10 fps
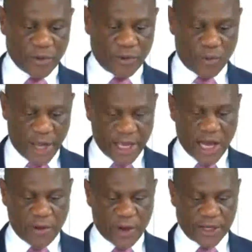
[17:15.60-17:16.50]
where
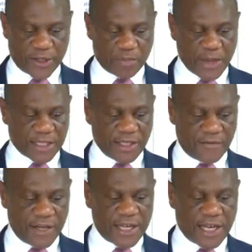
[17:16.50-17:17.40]
our
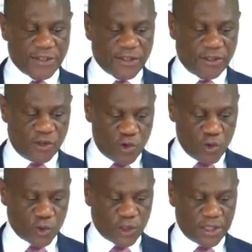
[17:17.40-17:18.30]
respective leaders
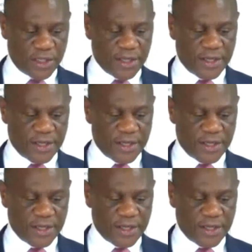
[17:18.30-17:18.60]
used